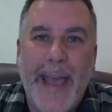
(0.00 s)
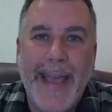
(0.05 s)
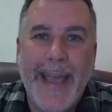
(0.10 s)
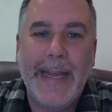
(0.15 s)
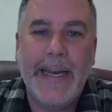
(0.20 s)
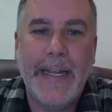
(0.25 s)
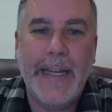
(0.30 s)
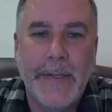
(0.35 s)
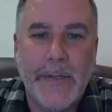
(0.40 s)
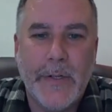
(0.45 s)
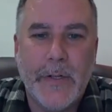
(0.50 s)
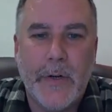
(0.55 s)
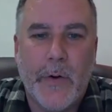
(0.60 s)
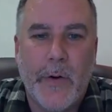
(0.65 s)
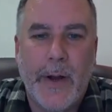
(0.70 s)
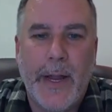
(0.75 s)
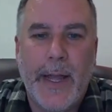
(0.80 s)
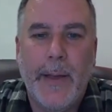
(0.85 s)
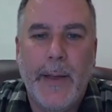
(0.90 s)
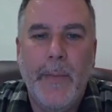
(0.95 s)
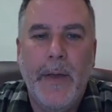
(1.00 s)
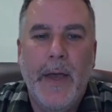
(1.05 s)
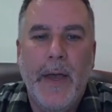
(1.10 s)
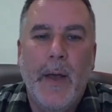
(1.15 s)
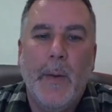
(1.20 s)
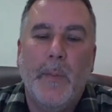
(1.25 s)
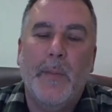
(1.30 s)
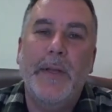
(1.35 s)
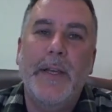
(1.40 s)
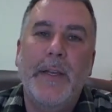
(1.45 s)
and Instagram
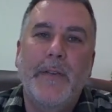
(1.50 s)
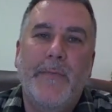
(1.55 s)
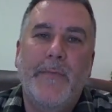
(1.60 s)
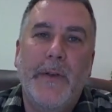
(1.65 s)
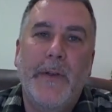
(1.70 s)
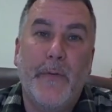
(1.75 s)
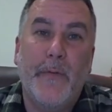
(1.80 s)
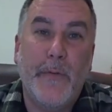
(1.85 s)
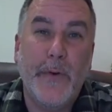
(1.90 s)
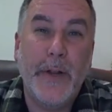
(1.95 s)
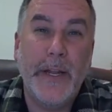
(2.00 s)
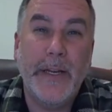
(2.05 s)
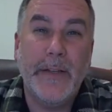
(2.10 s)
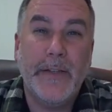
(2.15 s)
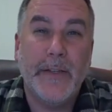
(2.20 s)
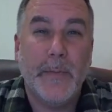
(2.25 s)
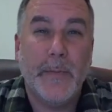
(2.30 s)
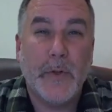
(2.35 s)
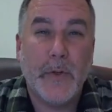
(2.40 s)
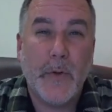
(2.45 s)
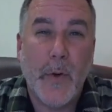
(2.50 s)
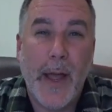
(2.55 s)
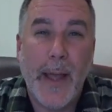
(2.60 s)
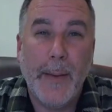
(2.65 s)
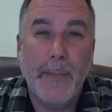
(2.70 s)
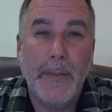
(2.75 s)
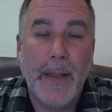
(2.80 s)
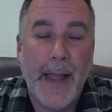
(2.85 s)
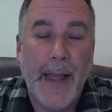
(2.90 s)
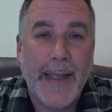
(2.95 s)
please feel free to
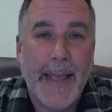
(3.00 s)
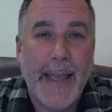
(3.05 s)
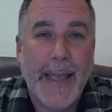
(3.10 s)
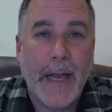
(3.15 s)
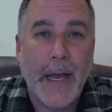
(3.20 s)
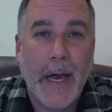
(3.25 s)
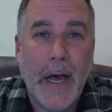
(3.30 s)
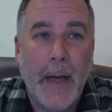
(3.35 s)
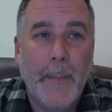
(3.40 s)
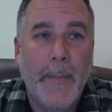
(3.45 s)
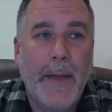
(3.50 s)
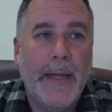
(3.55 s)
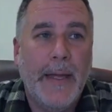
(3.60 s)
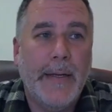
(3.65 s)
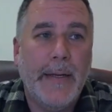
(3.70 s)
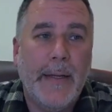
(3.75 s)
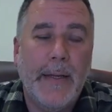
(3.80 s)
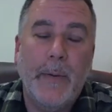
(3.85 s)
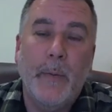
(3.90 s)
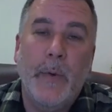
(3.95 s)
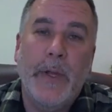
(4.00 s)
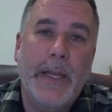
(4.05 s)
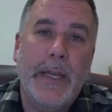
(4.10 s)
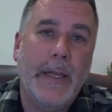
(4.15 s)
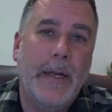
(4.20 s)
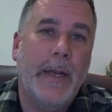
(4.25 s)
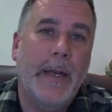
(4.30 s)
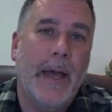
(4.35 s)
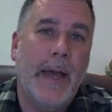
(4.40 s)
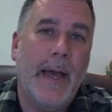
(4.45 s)
subscribe, like, and comment. We
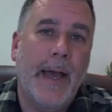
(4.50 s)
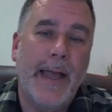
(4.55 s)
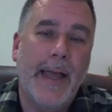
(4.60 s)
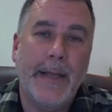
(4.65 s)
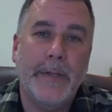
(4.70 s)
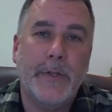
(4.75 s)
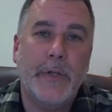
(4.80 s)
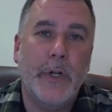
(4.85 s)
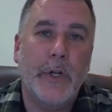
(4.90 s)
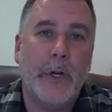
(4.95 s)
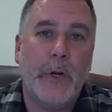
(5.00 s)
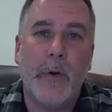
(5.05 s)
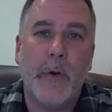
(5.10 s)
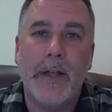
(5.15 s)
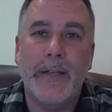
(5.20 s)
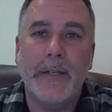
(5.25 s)
can uh, answer your